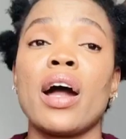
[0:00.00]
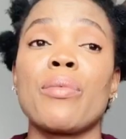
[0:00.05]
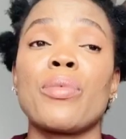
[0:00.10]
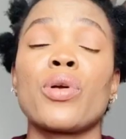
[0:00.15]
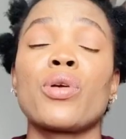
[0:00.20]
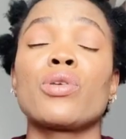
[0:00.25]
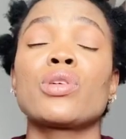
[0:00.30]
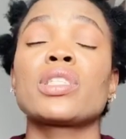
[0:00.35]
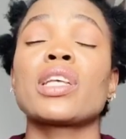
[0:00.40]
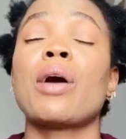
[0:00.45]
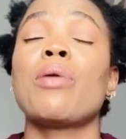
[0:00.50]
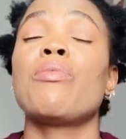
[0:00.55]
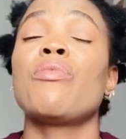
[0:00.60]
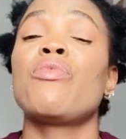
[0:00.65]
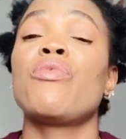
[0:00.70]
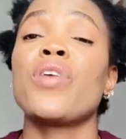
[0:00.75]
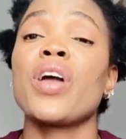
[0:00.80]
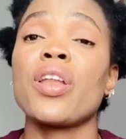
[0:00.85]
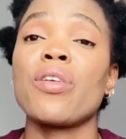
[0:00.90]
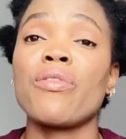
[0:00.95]
because I'm
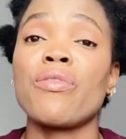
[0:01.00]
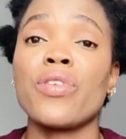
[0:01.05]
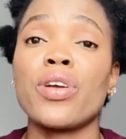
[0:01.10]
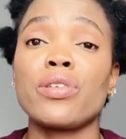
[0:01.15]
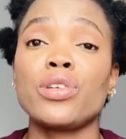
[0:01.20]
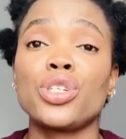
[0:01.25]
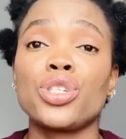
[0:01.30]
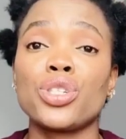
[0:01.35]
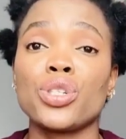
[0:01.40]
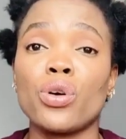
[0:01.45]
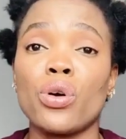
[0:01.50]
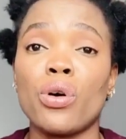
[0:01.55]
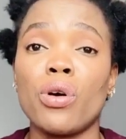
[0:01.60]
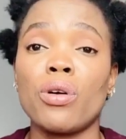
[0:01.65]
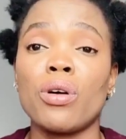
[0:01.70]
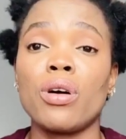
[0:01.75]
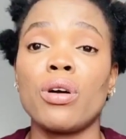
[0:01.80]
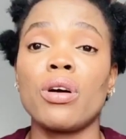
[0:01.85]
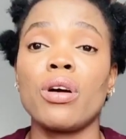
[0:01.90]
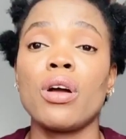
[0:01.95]
very
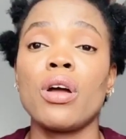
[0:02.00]
sure